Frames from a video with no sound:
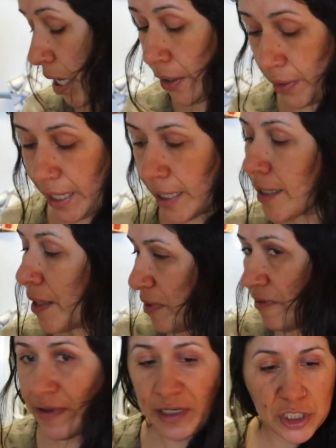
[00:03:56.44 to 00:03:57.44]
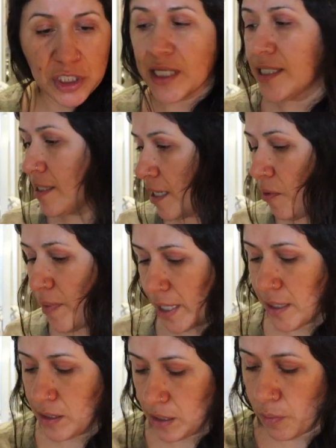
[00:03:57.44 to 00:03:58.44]
Okay, let me finish this and I'll
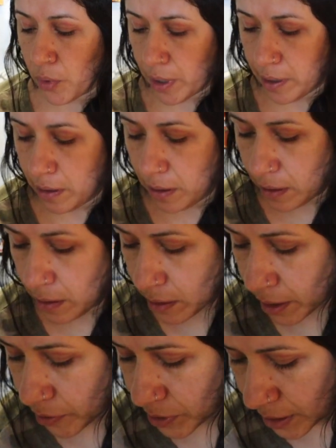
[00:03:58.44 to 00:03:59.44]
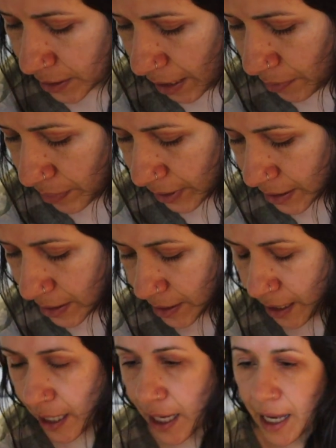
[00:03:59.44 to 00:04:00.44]
make you some more. Go sit down, please.
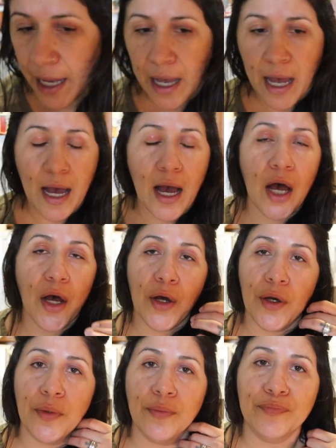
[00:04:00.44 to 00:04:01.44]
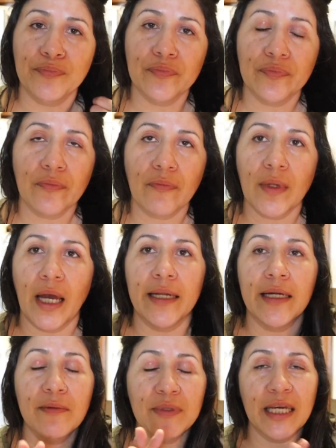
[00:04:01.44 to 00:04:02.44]
I
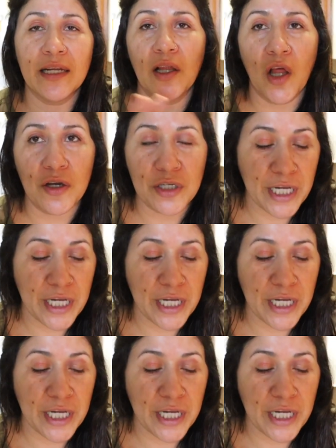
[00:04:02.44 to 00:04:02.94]
ended up taking a long